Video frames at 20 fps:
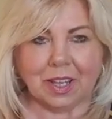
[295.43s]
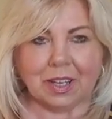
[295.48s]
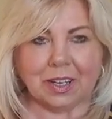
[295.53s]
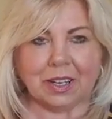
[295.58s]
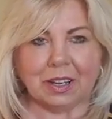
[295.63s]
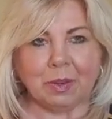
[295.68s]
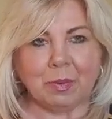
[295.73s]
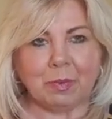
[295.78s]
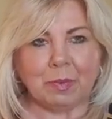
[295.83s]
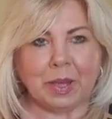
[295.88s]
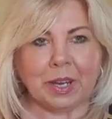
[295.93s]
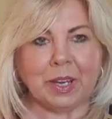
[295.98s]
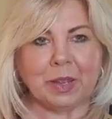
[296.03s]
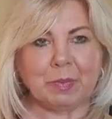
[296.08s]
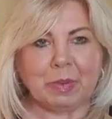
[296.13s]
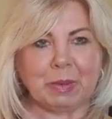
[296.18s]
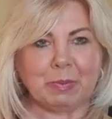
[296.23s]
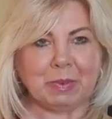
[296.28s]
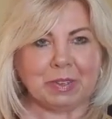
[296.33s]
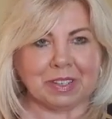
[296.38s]
Now, many
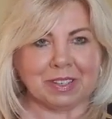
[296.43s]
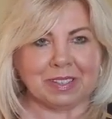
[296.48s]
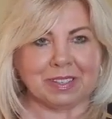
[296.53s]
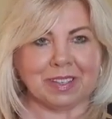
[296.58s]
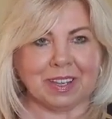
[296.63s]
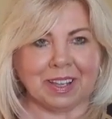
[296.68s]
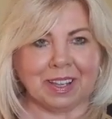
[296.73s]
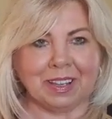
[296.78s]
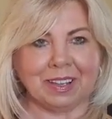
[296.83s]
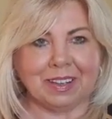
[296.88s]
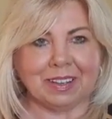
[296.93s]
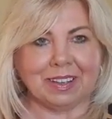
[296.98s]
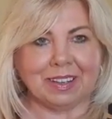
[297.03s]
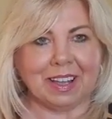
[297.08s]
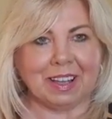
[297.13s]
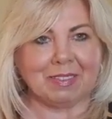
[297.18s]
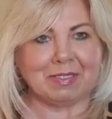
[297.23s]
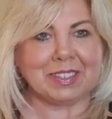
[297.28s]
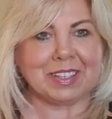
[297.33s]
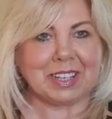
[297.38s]
people
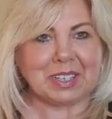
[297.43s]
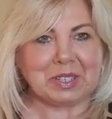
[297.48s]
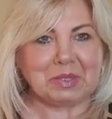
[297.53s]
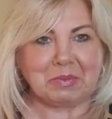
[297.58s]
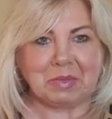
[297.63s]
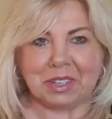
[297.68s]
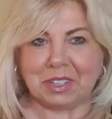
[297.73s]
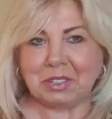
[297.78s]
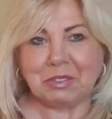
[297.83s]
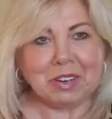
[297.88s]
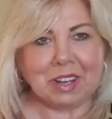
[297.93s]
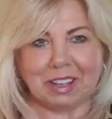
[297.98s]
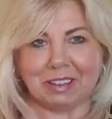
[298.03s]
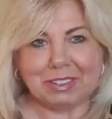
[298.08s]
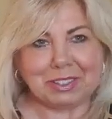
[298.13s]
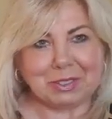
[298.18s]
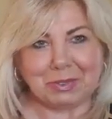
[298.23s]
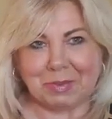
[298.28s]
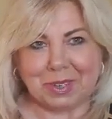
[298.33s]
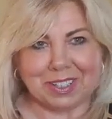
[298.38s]
have said to me, I don't know how
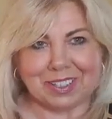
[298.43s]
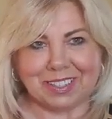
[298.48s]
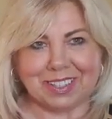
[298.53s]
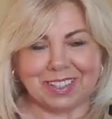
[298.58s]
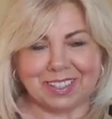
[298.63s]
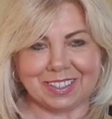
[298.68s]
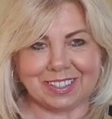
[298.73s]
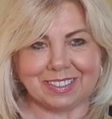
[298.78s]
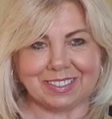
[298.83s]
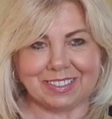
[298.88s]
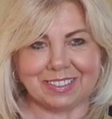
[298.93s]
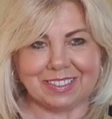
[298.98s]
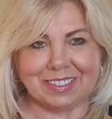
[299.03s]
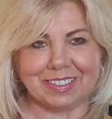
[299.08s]
to do meditation.